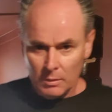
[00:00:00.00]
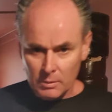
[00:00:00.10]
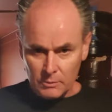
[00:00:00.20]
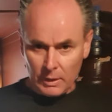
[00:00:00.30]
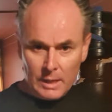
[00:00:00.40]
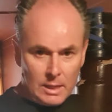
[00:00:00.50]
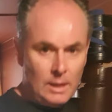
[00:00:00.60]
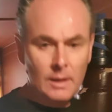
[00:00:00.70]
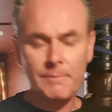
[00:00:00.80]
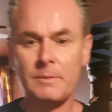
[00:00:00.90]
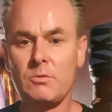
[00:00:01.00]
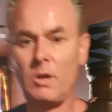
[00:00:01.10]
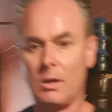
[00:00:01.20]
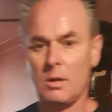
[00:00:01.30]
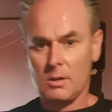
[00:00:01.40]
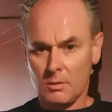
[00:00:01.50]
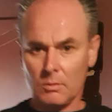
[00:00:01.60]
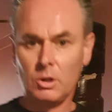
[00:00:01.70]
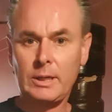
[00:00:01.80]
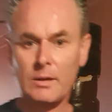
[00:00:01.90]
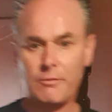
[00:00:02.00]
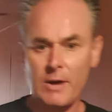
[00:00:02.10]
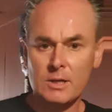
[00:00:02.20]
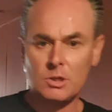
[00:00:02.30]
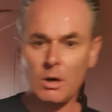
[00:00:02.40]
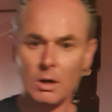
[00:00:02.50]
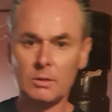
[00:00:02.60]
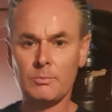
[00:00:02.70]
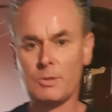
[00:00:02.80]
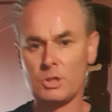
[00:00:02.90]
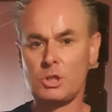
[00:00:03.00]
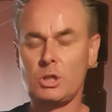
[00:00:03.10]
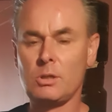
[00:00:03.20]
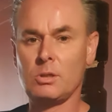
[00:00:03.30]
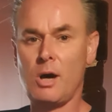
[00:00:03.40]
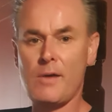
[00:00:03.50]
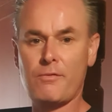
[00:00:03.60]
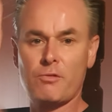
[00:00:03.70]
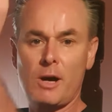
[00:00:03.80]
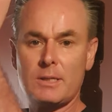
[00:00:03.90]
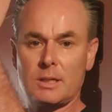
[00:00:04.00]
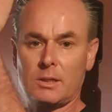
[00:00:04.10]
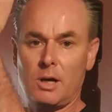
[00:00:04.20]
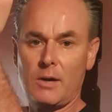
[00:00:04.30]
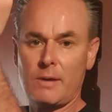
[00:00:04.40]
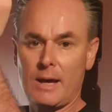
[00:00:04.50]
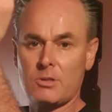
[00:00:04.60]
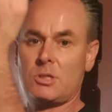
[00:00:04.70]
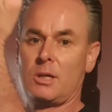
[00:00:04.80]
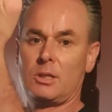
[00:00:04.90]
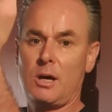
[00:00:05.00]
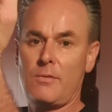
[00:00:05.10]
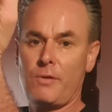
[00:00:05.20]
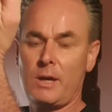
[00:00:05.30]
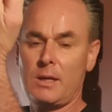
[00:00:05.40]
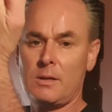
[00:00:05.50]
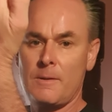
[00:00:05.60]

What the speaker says: So here, so looking front on, position, knife, rising knife, outside knife hand,